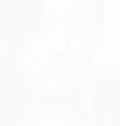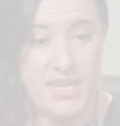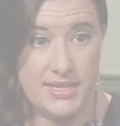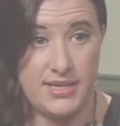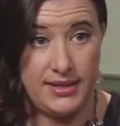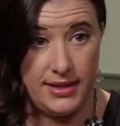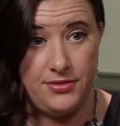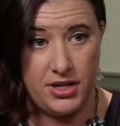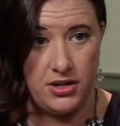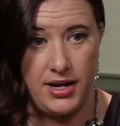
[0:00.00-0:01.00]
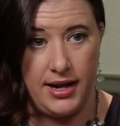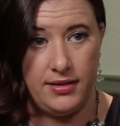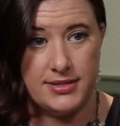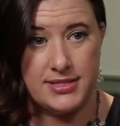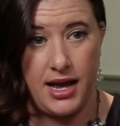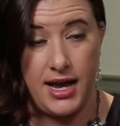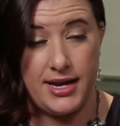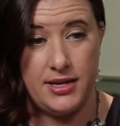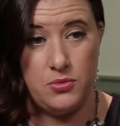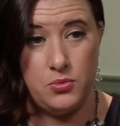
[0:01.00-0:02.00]
Because I live here in Dallas,
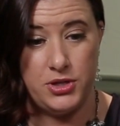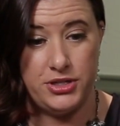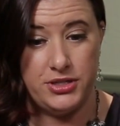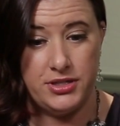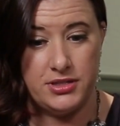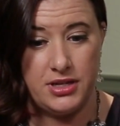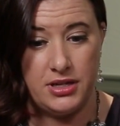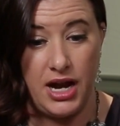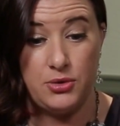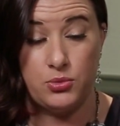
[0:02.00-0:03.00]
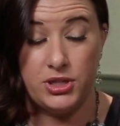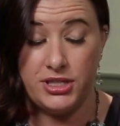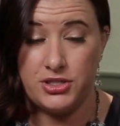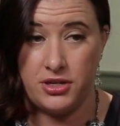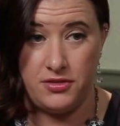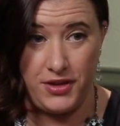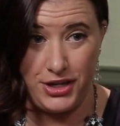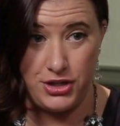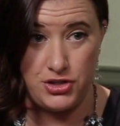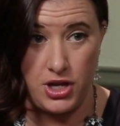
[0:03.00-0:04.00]
I really took
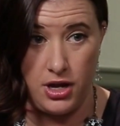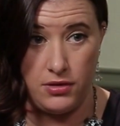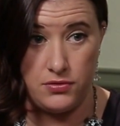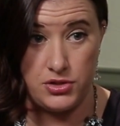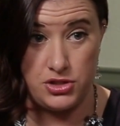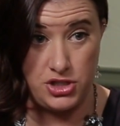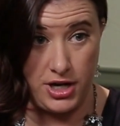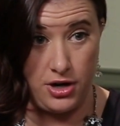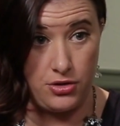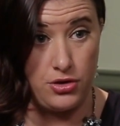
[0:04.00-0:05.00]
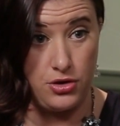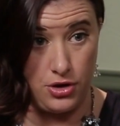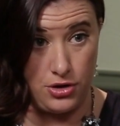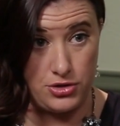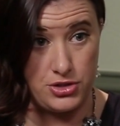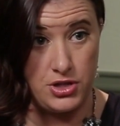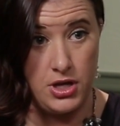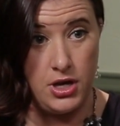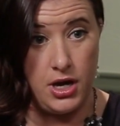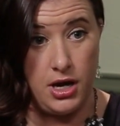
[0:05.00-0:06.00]
advantage of Share, the nurse
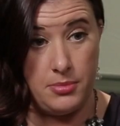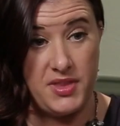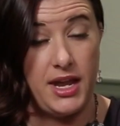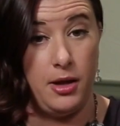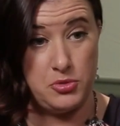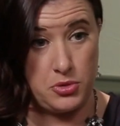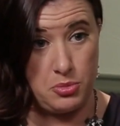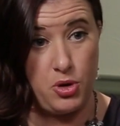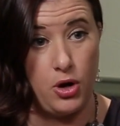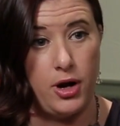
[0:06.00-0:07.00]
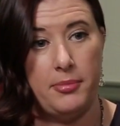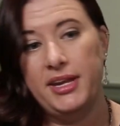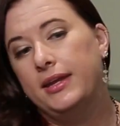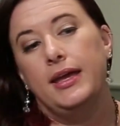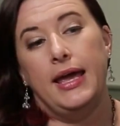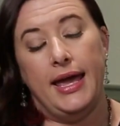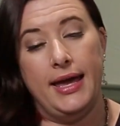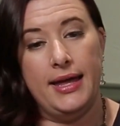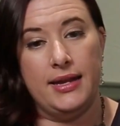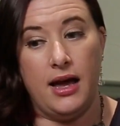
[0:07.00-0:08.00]
that helped with the programming.
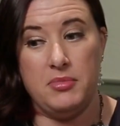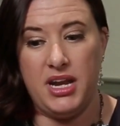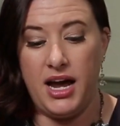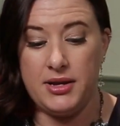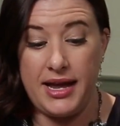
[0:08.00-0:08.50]
And I mean,